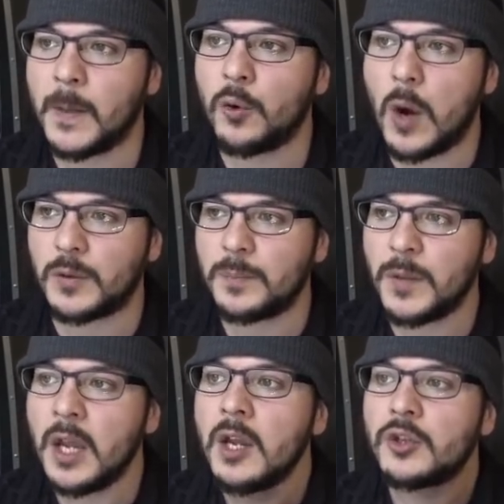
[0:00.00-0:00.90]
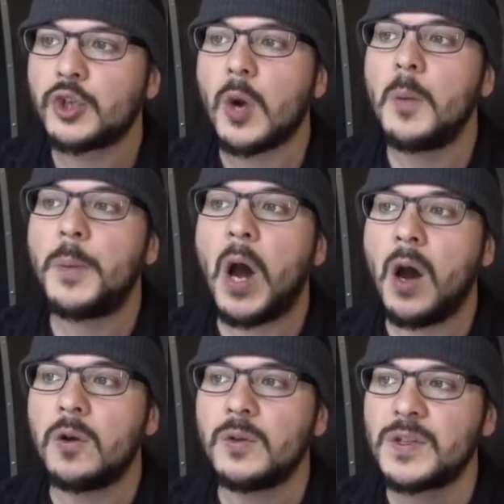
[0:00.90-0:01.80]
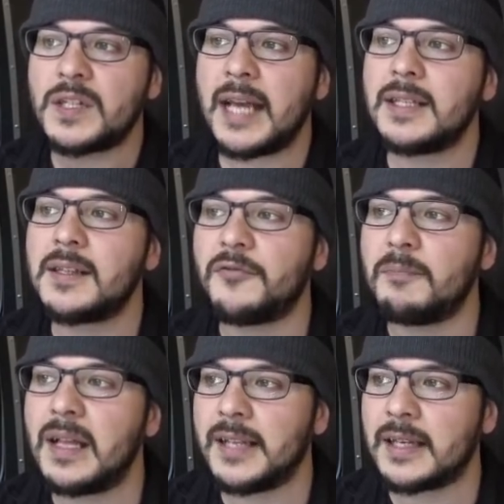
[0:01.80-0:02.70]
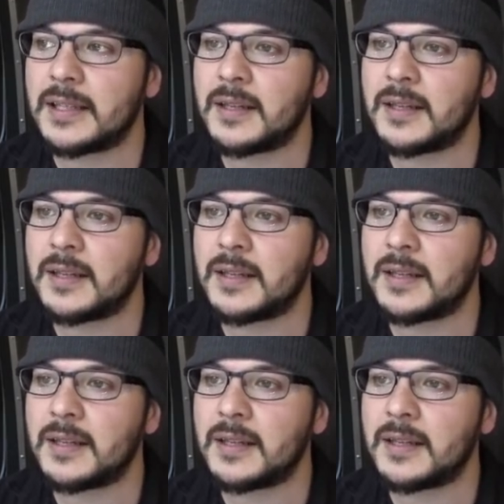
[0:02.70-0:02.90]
Quote, Trump owes tens of millions